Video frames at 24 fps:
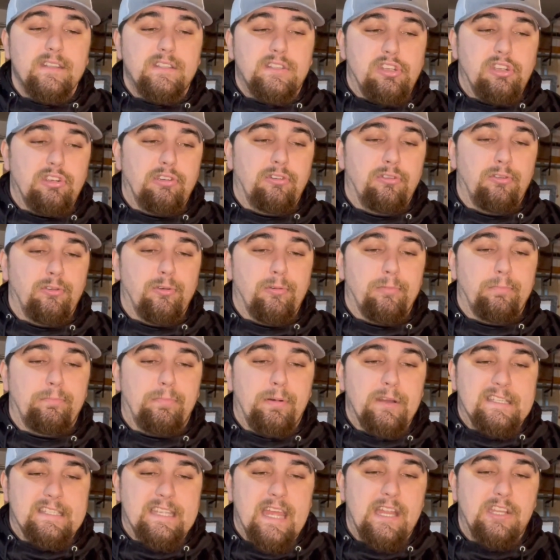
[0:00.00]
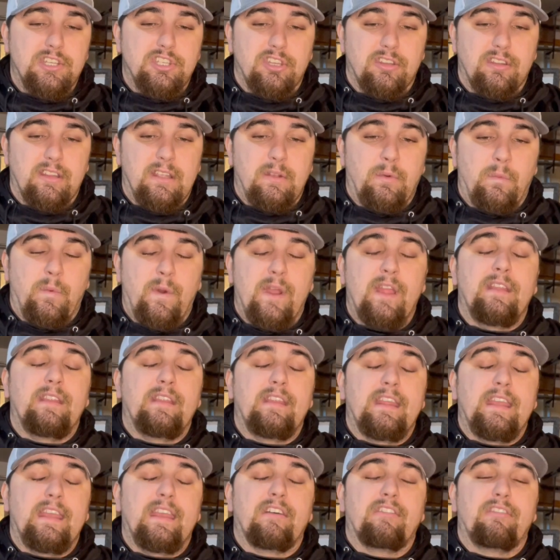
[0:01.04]
to potentially win
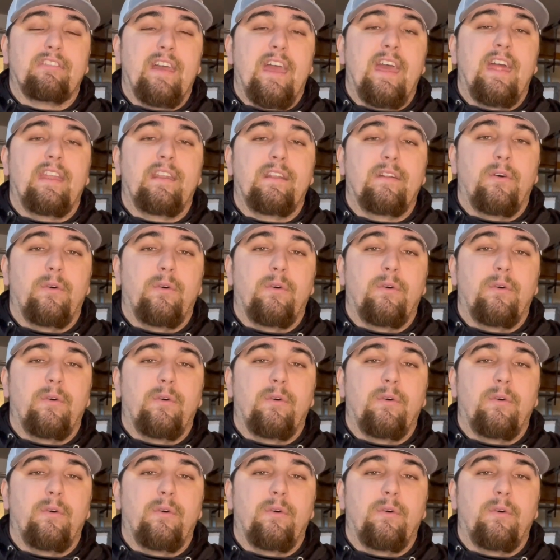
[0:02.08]
the event